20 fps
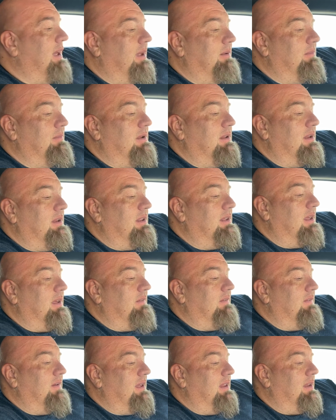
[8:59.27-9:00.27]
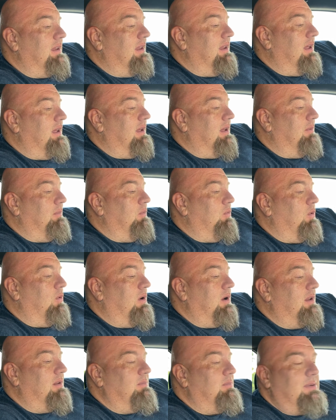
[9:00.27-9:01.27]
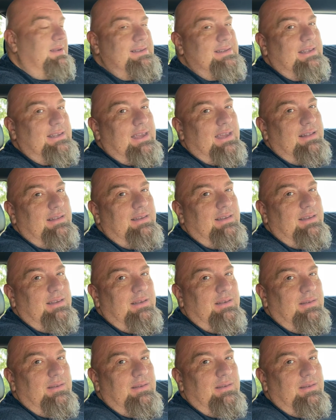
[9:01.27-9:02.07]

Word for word: I'm gonna give it um, one biscuit.